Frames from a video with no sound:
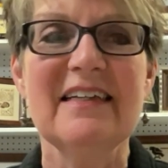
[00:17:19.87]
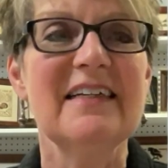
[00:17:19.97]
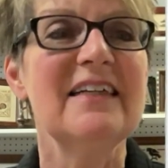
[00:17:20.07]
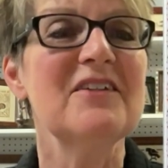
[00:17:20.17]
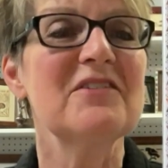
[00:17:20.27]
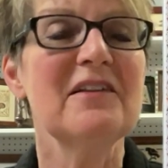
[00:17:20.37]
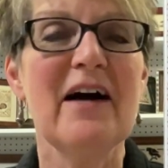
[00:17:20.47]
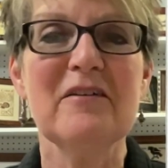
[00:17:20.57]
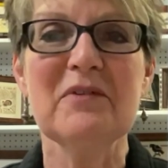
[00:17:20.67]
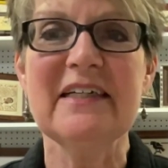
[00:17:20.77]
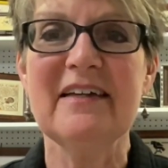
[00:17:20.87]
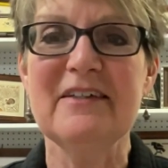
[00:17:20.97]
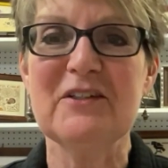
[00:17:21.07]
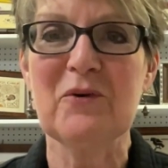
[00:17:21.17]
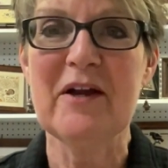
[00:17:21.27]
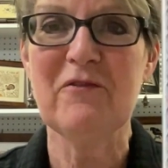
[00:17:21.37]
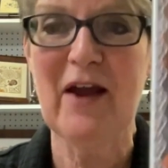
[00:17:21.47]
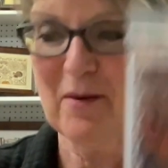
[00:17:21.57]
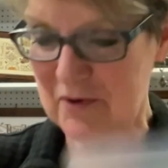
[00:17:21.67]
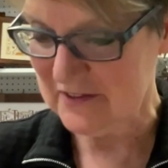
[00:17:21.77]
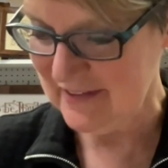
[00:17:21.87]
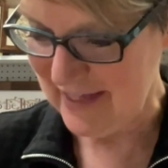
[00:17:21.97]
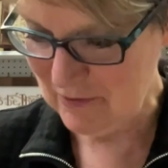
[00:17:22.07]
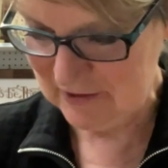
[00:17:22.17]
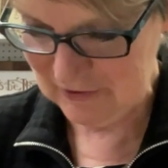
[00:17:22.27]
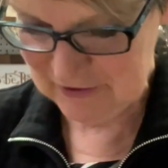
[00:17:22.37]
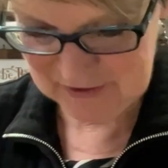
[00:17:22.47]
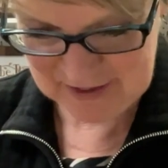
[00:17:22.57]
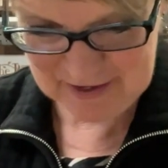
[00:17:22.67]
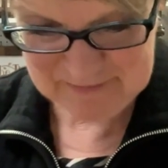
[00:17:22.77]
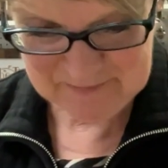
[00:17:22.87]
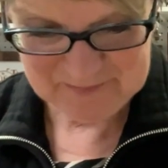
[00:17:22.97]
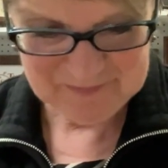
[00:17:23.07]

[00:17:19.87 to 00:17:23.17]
And there's a lot of really nice gray fabrics that would look good on.